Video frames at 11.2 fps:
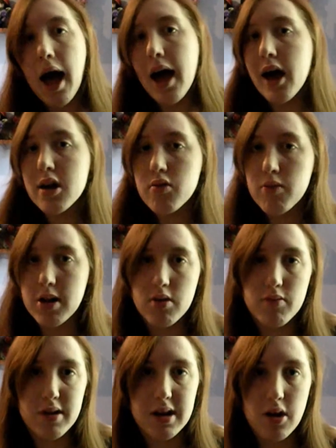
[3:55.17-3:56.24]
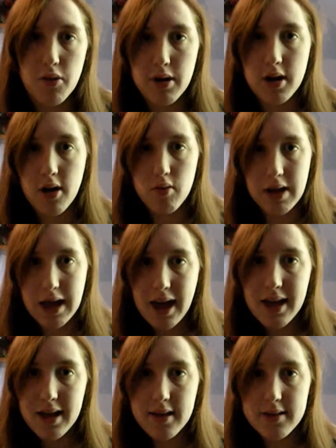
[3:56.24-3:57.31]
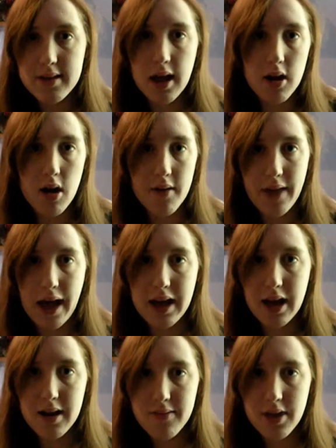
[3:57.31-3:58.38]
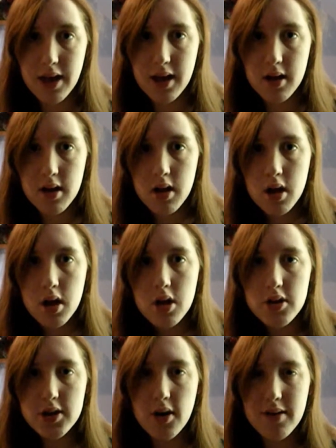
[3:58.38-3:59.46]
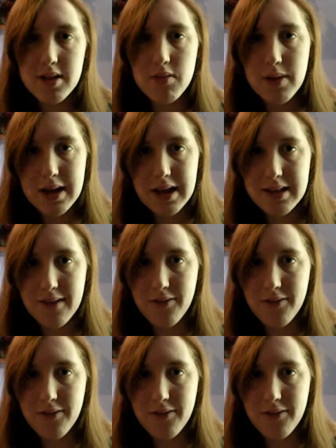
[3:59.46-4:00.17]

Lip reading: and we don't really know where Kony is and all that kind of thing. So it's really